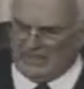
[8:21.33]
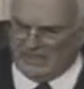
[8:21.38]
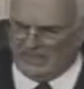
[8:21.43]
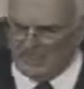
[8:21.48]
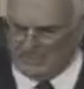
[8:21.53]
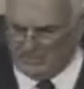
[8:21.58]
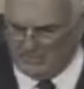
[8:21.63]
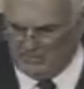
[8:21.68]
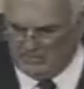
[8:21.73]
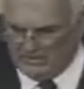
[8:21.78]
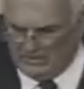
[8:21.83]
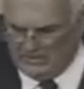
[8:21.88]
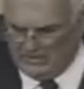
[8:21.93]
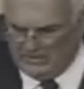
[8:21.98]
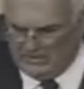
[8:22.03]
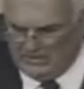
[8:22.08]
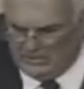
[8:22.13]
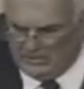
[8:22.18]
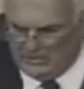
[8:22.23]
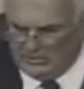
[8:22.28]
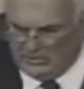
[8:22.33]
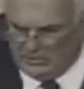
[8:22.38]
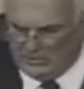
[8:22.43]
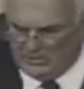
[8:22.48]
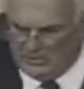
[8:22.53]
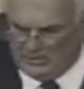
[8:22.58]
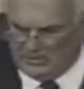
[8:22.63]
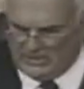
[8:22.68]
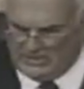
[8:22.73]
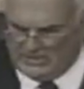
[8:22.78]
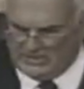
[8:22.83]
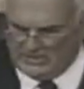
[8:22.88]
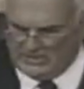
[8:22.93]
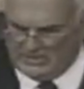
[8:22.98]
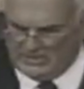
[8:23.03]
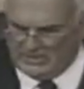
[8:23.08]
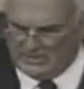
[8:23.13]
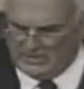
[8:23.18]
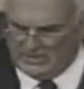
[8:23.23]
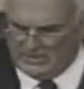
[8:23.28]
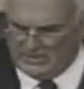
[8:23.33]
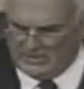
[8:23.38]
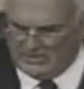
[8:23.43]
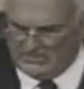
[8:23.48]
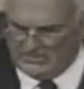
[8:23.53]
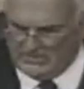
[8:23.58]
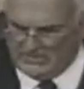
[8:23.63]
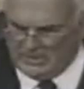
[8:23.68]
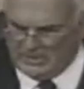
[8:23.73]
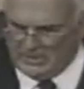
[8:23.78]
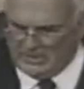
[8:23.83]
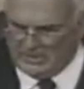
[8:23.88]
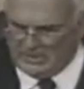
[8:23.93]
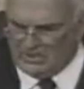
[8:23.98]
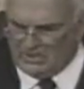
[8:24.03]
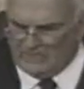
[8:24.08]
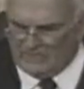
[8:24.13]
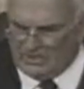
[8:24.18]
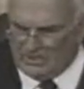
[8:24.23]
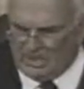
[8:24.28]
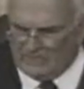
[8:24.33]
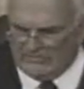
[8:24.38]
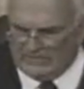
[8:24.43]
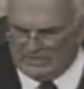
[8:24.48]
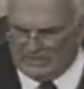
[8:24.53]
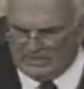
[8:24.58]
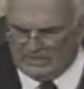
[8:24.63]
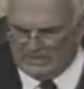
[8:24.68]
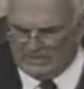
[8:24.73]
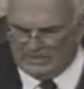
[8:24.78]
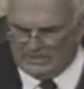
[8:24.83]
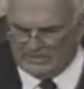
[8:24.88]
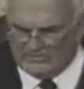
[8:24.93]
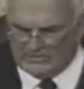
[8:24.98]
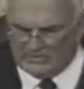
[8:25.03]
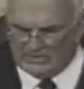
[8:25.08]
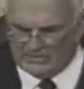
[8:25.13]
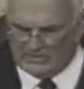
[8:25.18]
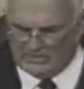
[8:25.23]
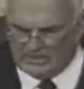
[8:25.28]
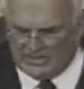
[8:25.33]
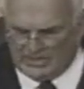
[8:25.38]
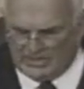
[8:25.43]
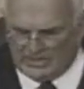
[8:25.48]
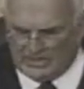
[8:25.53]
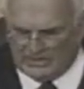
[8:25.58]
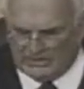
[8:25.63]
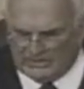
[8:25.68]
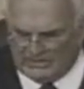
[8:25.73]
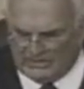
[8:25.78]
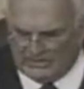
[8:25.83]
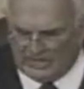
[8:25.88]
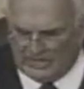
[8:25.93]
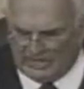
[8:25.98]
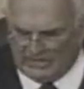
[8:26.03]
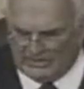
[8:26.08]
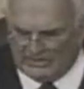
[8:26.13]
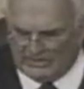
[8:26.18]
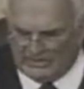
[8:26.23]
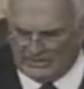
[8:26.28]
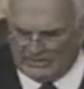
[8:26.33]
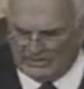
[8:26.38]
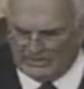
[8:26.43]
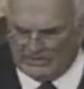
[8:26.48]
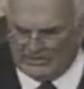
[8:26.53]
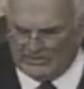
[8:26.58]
and I believe that you do, because you're obviously conversant in the English language. You